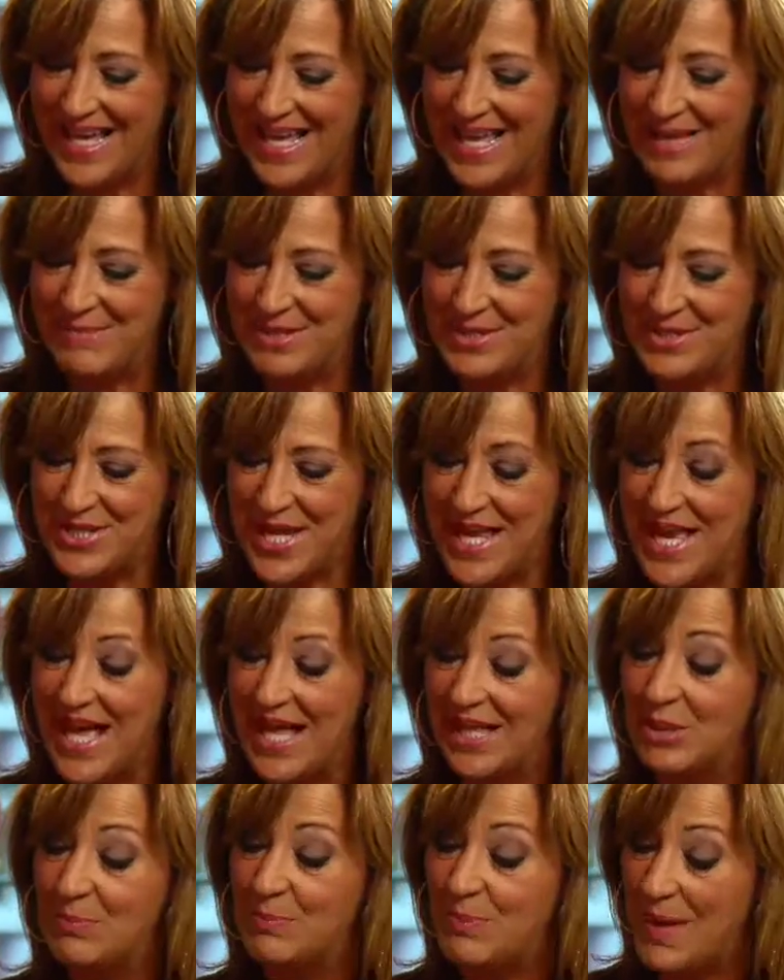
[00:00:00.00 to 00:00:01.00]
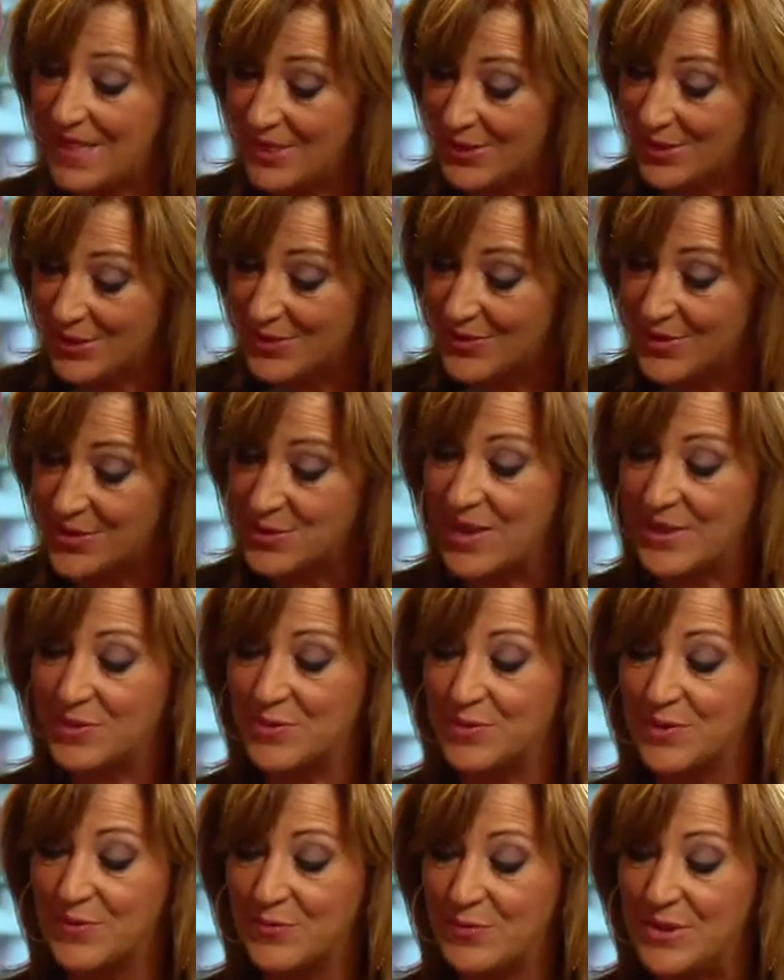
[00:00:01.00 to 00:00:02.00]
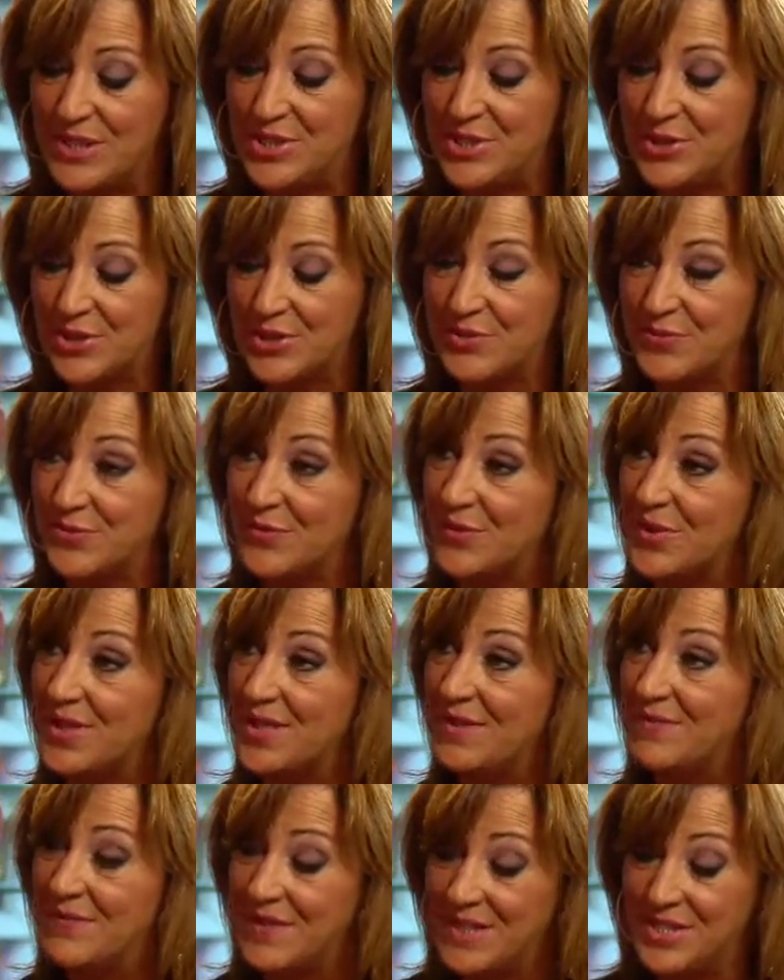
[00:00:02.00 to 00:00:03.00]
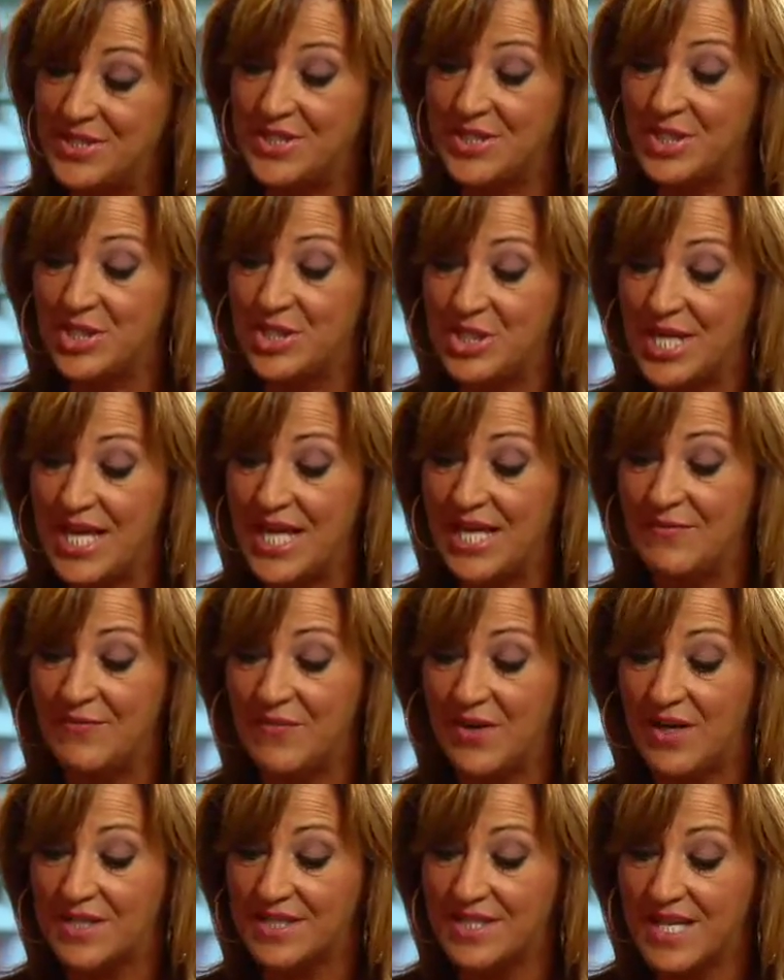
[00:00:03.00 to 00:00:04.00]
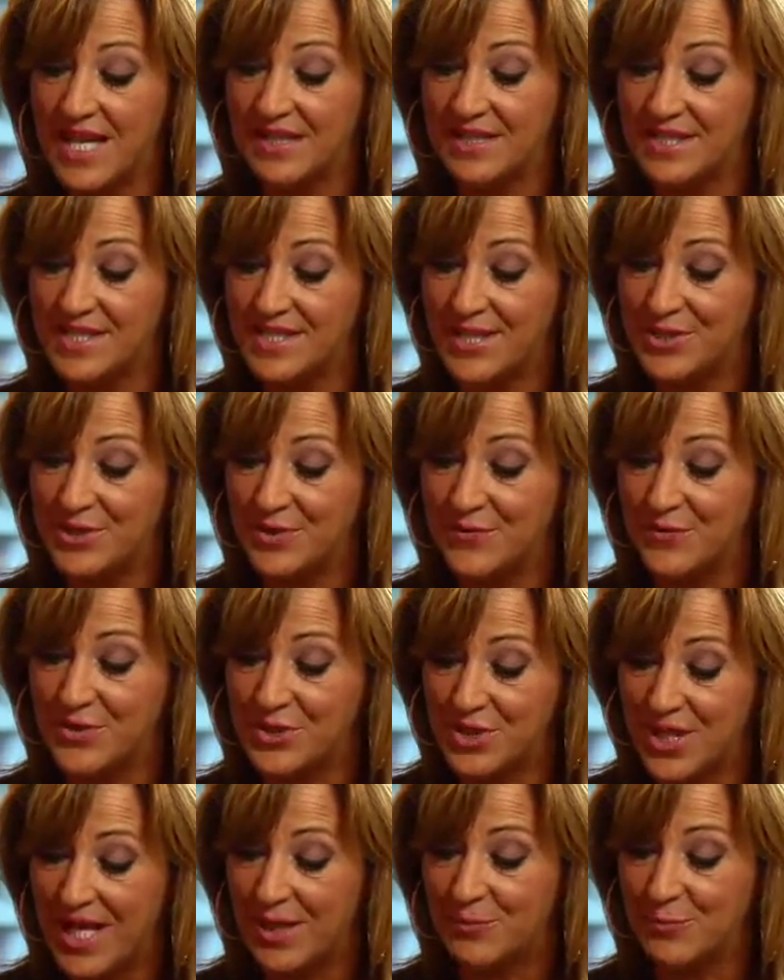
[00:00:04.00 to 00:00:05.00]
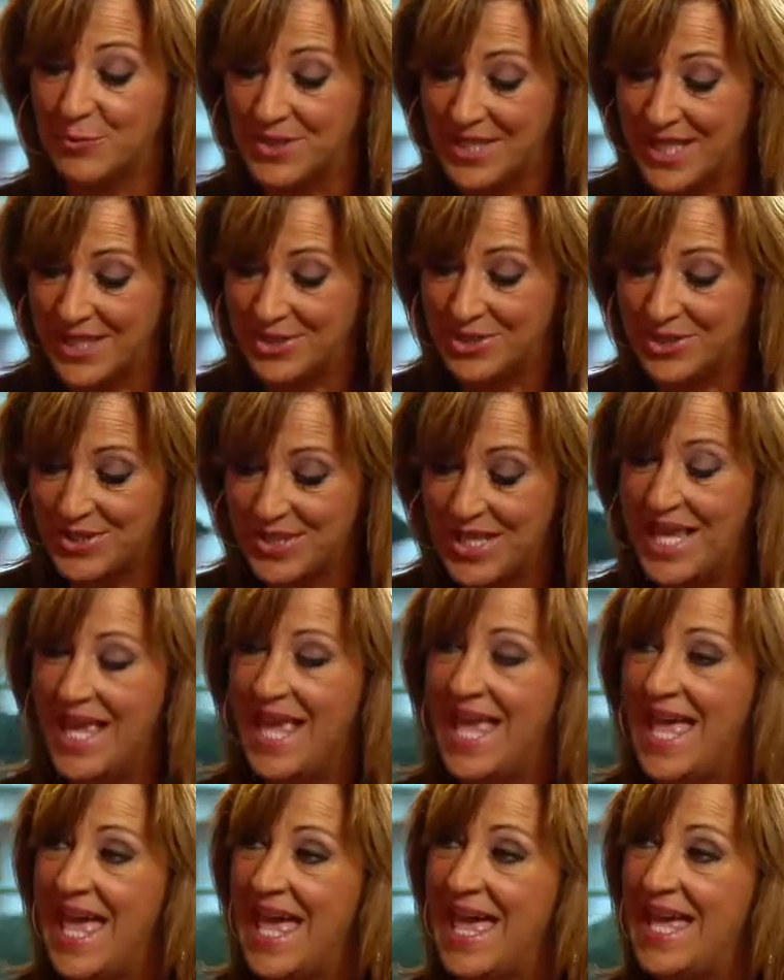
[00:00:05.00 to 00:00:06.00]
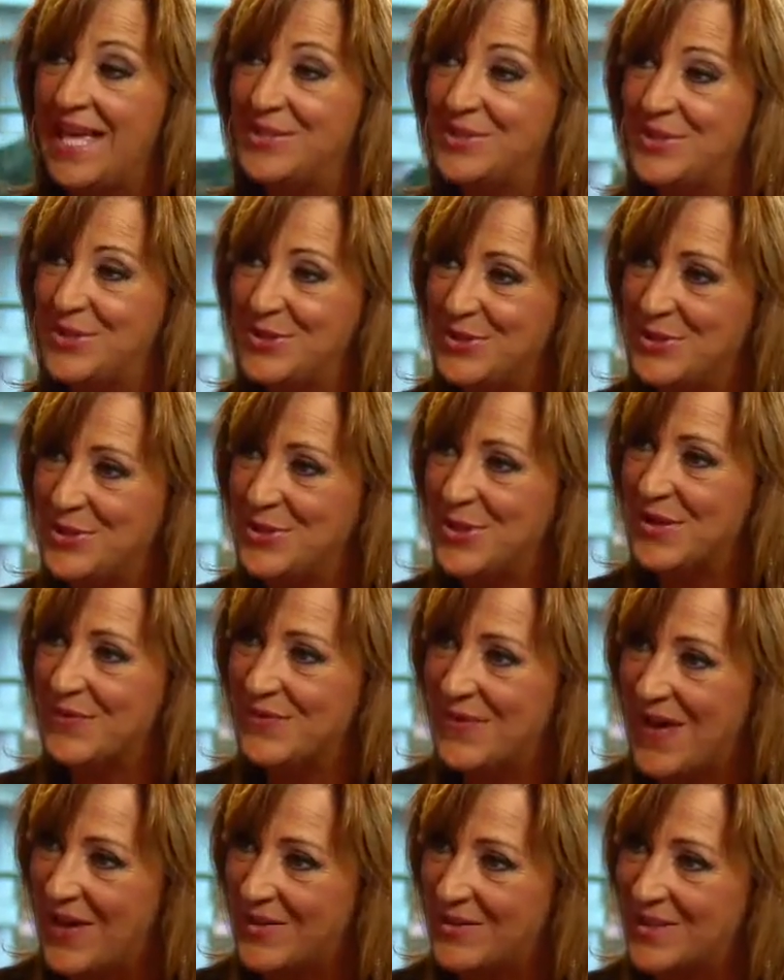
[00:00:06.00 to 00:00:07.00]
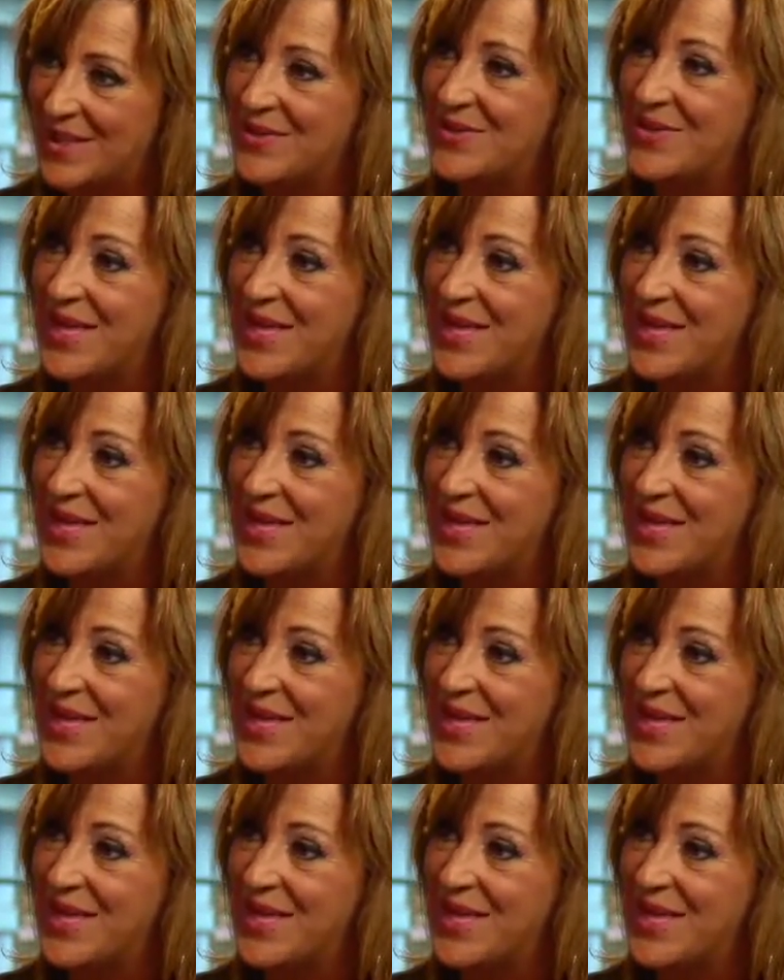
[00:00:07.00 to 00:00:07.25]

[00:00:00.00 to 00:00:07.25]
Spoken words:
Amy J. L. Baker, the Director of Research for the Vincent J. Fontana Center for Child Protection and New York Foundling.